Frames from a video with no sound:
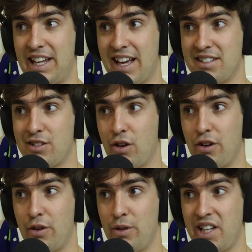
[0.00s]
guest on
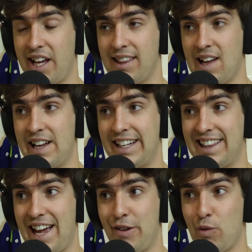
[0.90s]
who's headlining
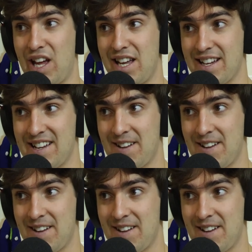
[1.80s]
Laneway